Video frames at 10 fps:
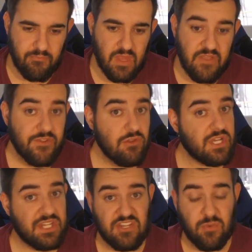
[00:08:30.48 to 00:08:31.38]
if you look
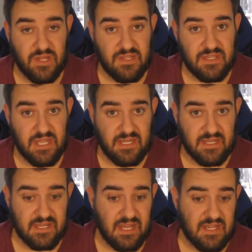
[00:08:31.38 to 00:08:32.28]
at their Twitters, they
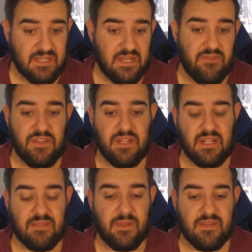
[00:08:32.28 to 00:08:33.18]
discuss everything
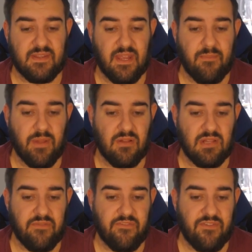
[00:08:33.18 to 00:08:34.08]
that's been said, but I'll
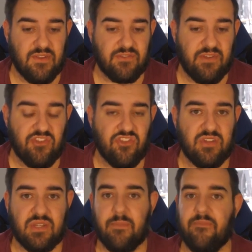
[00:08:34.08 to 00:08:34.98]
leave a few
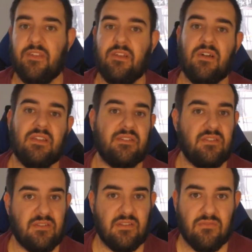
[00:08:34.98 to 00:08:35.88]
screenshots up for you guys
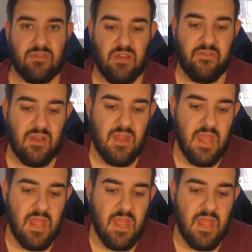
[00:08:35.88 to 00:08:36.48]
to look over.